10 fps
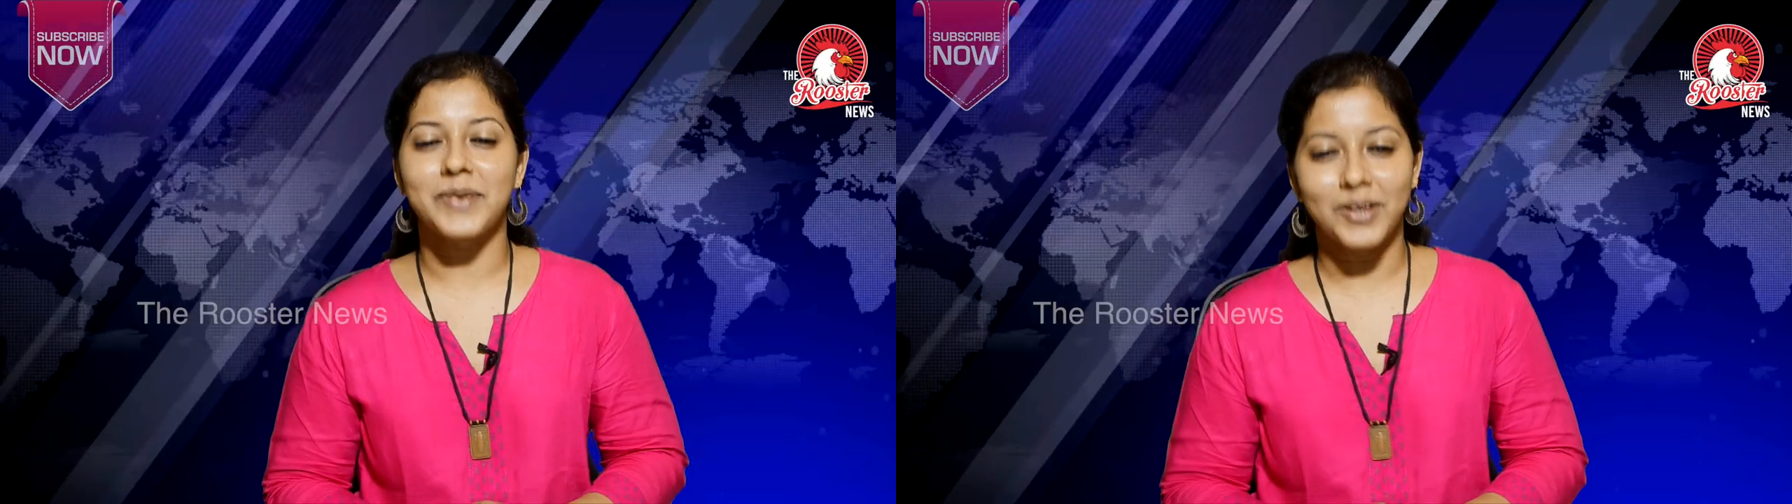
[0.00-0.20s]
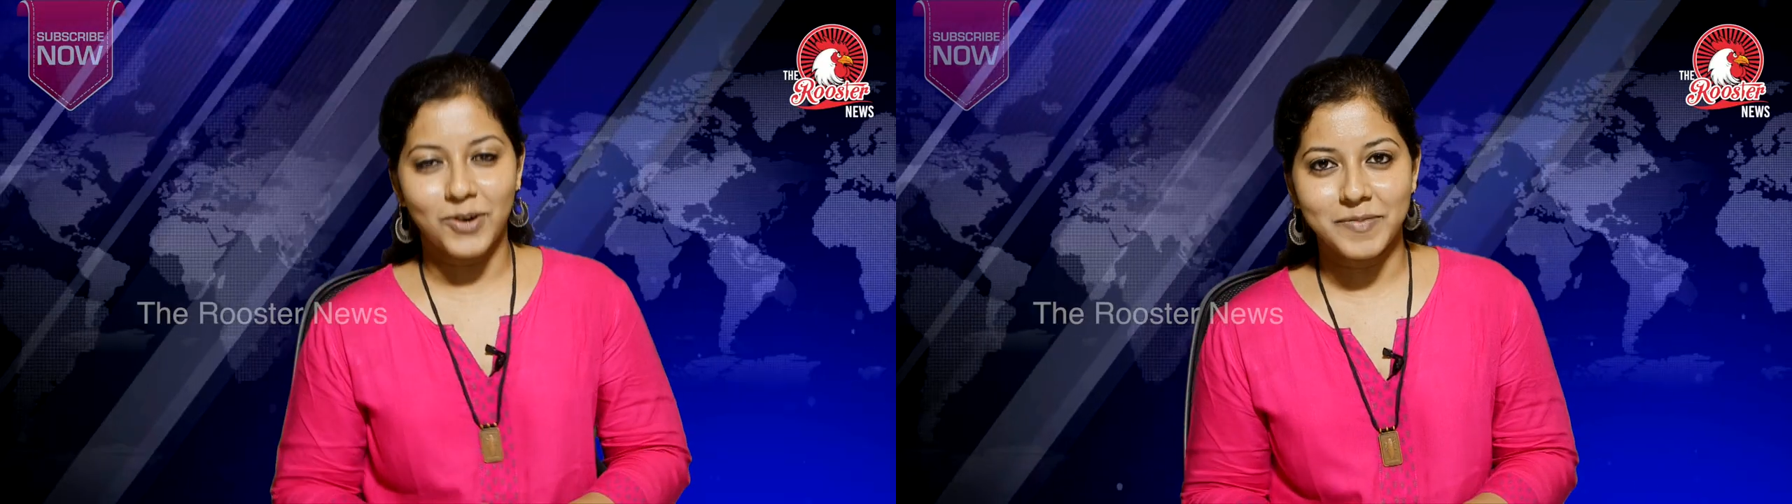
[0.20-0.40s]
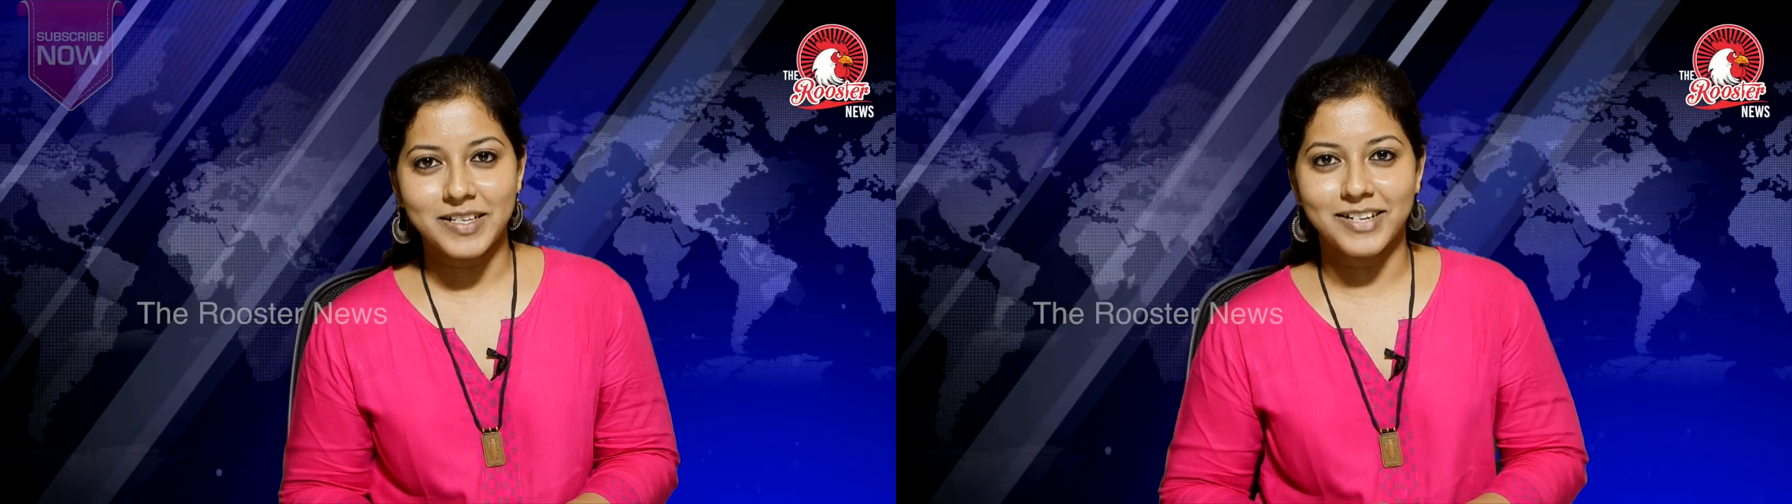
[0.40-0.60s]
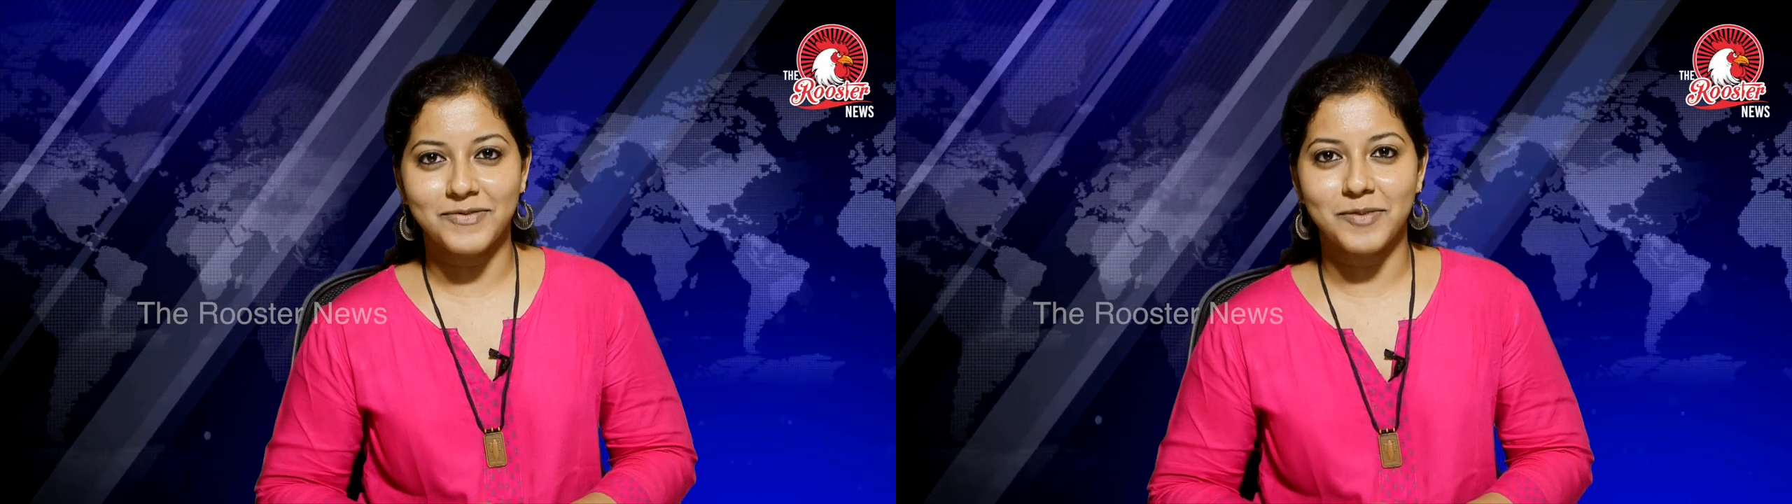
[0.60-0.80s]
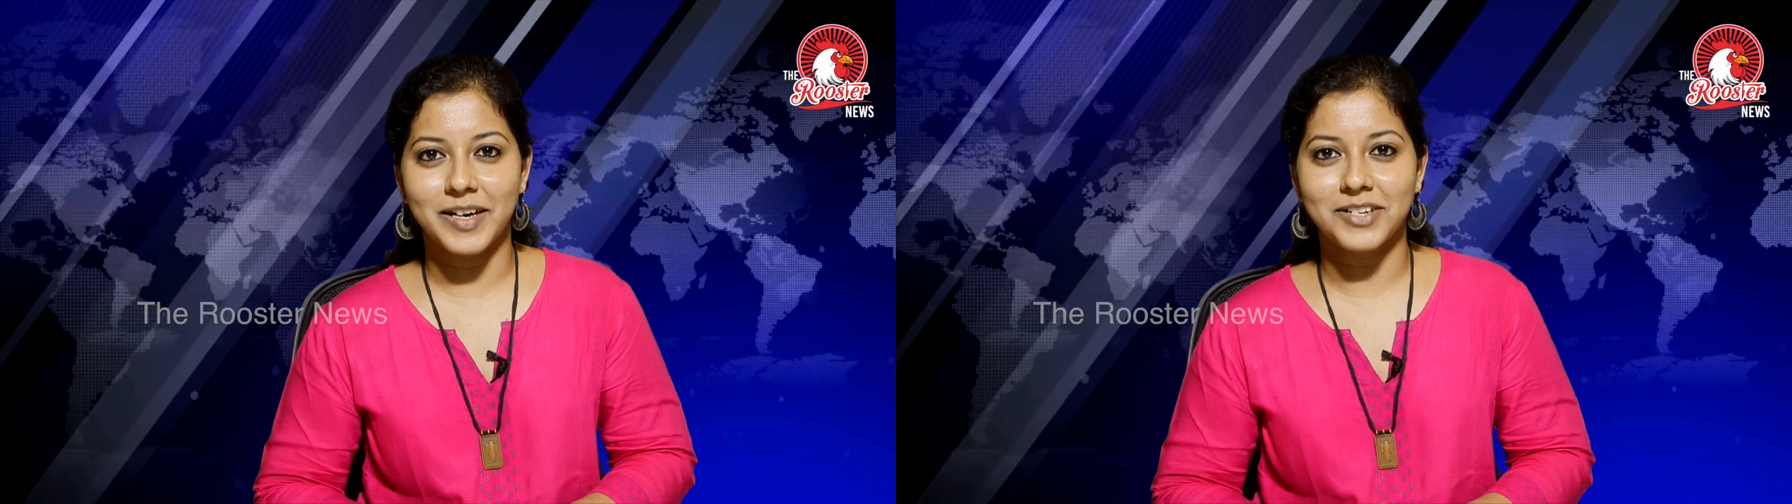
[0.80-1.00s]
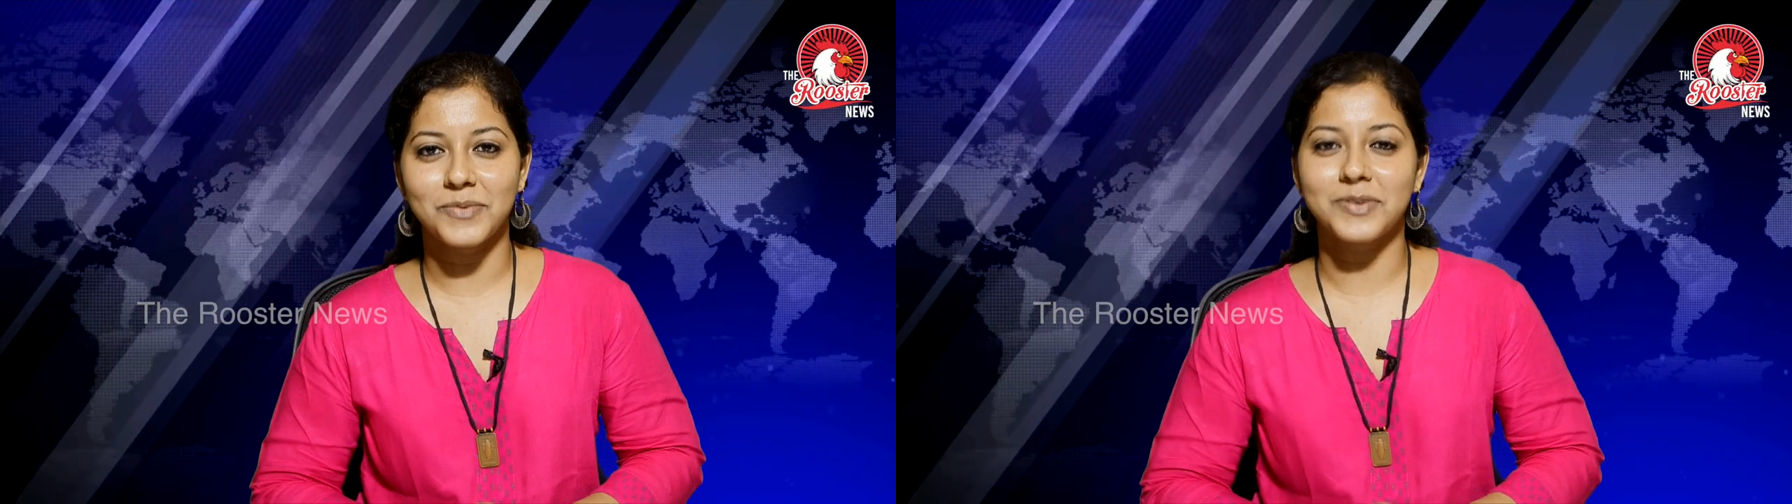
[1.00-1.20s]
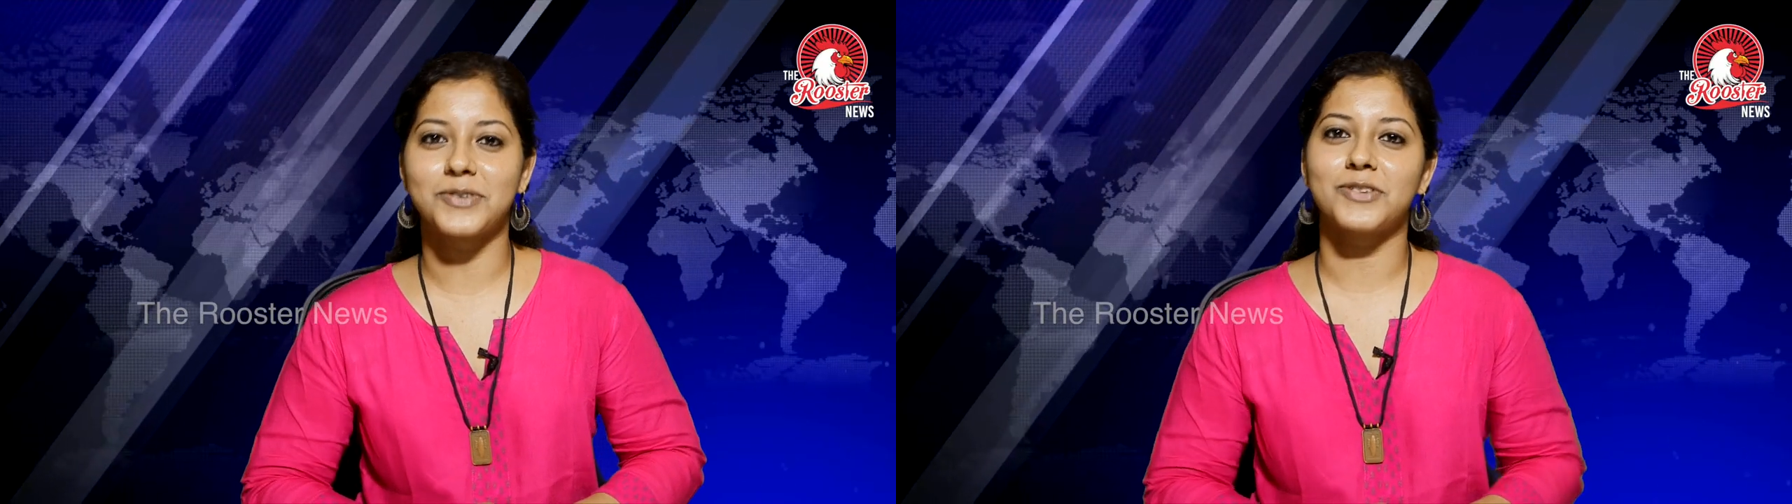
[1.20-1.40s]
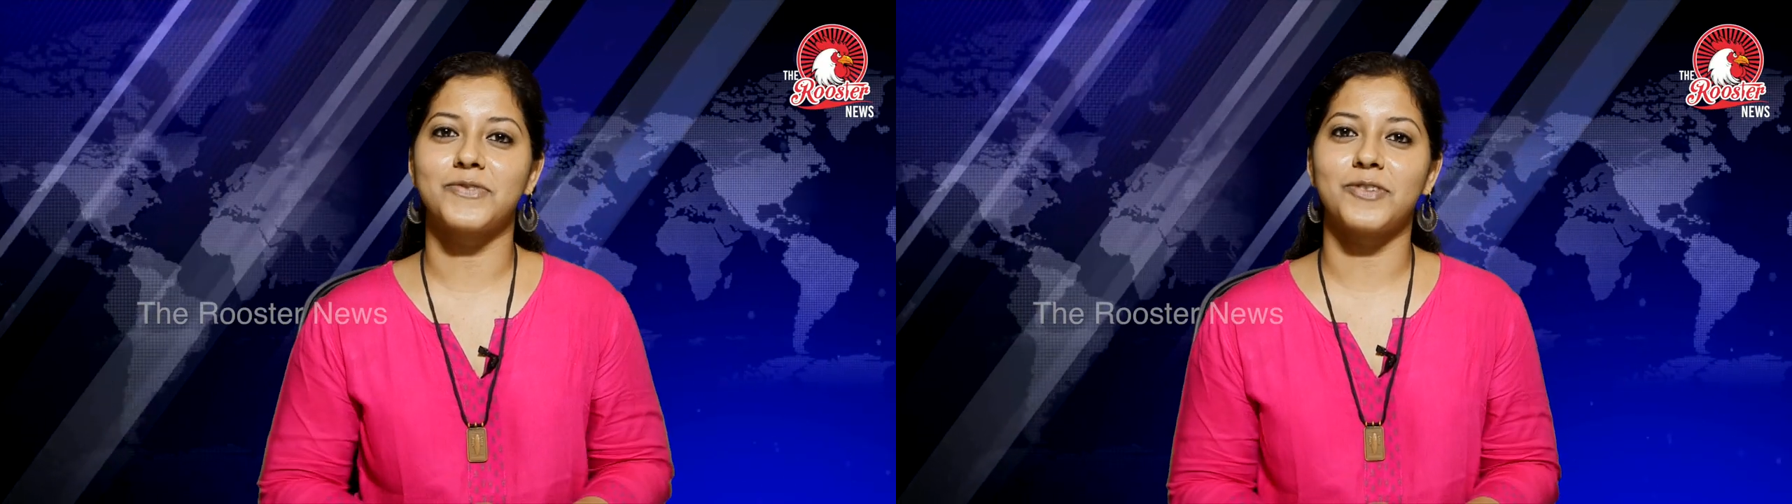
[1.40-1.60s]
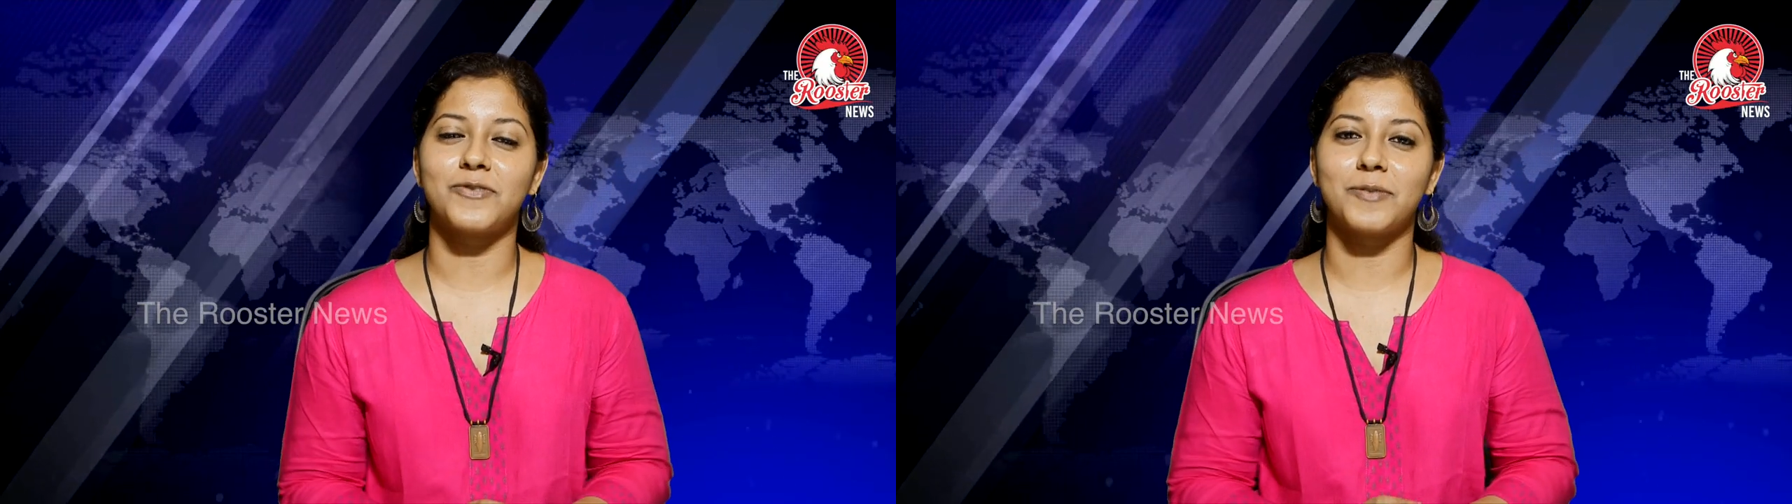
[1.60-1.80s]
We hope this information was useful